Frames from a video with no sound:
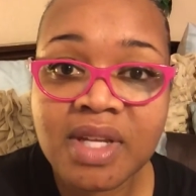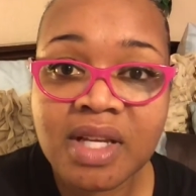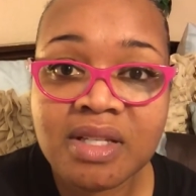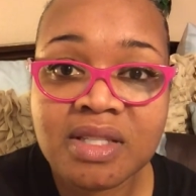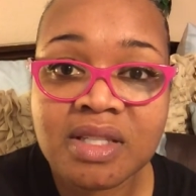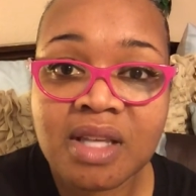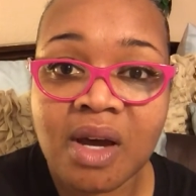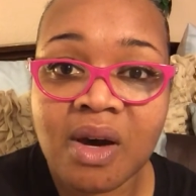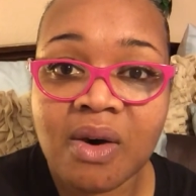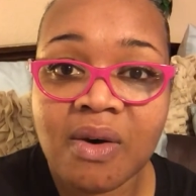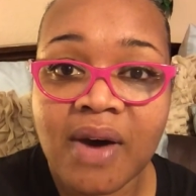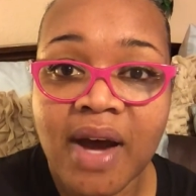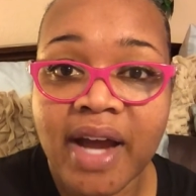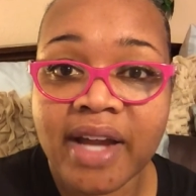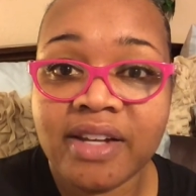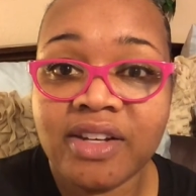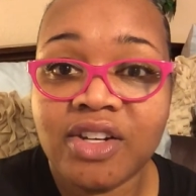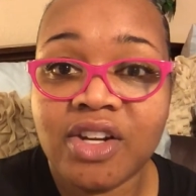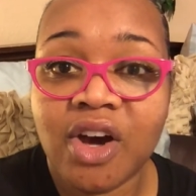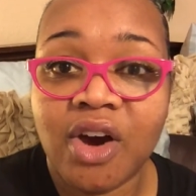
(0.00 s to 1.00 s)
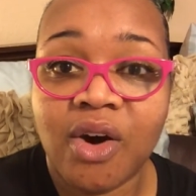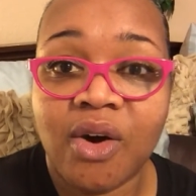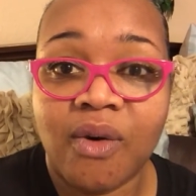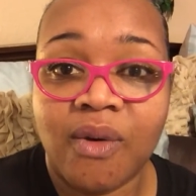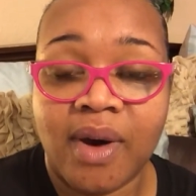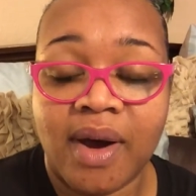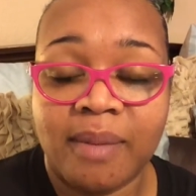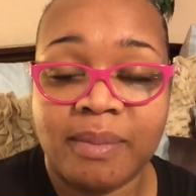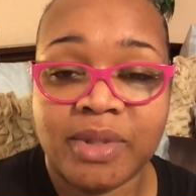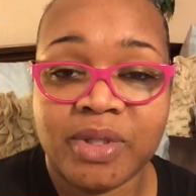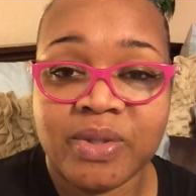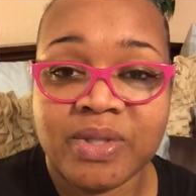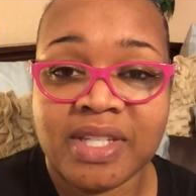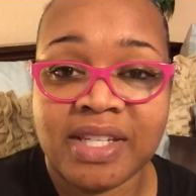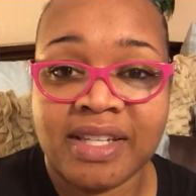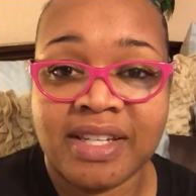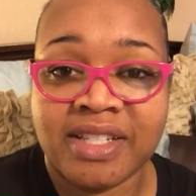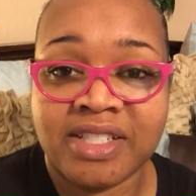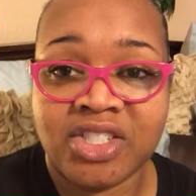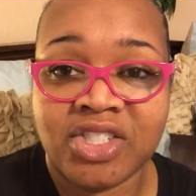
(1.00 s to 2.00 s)
So I know I'm
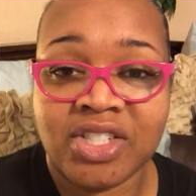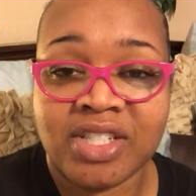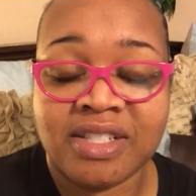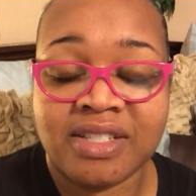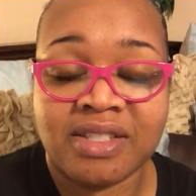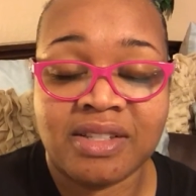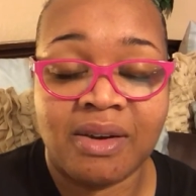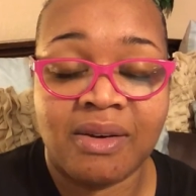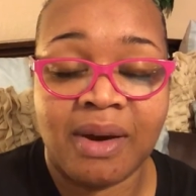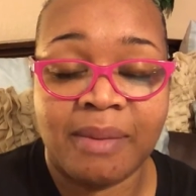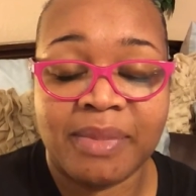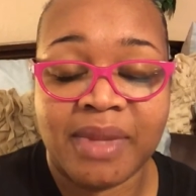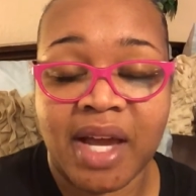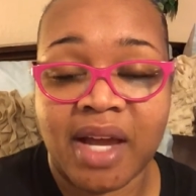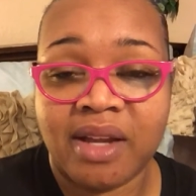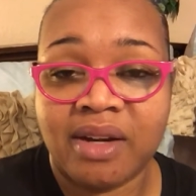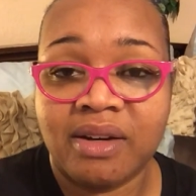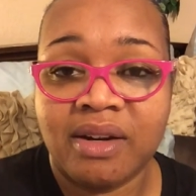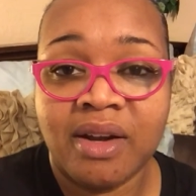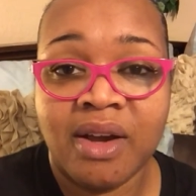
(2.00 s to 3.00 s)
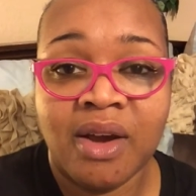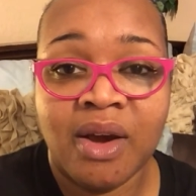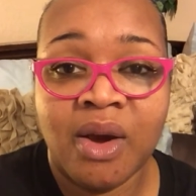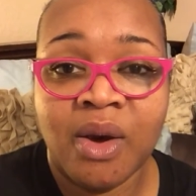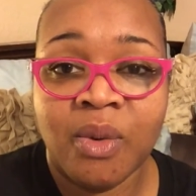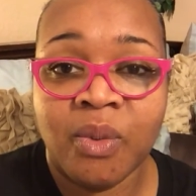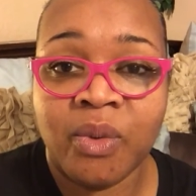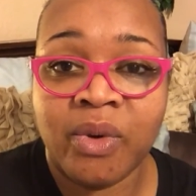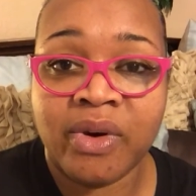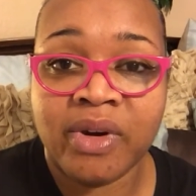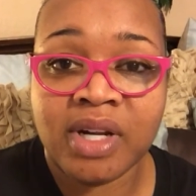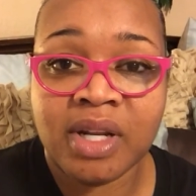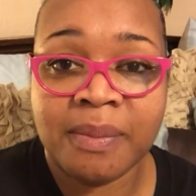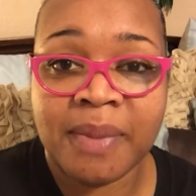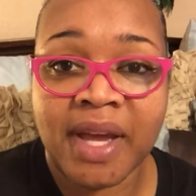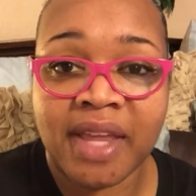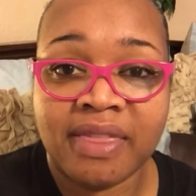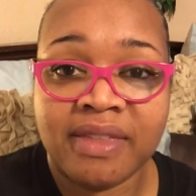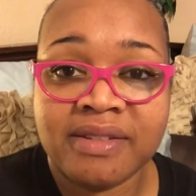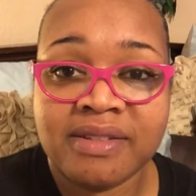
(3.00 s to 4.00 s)
losing inches, so I'm not worried
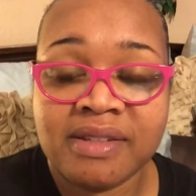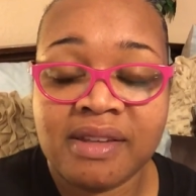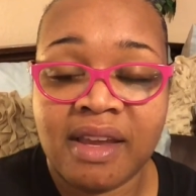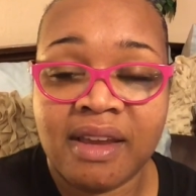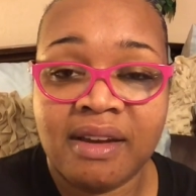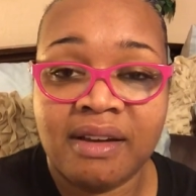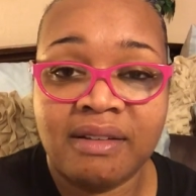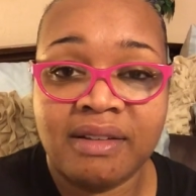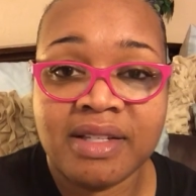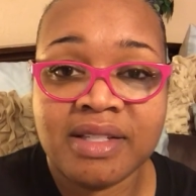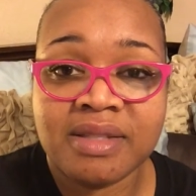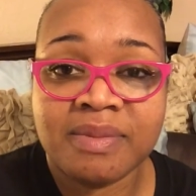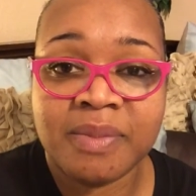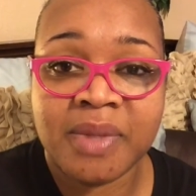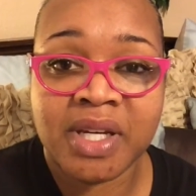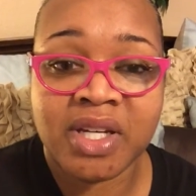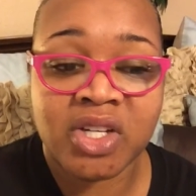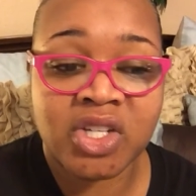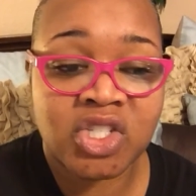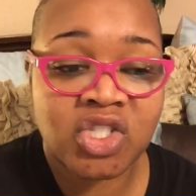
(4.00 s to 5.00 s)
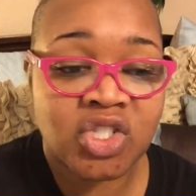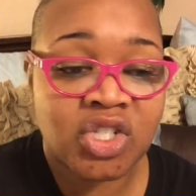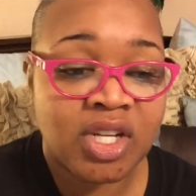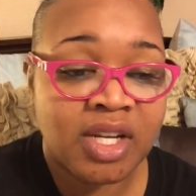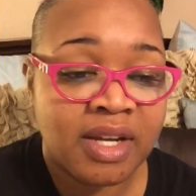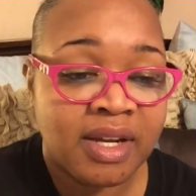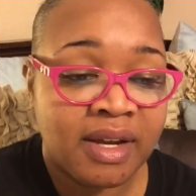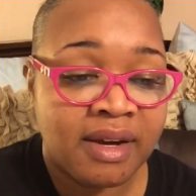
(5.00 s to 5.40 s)
about the scale as much.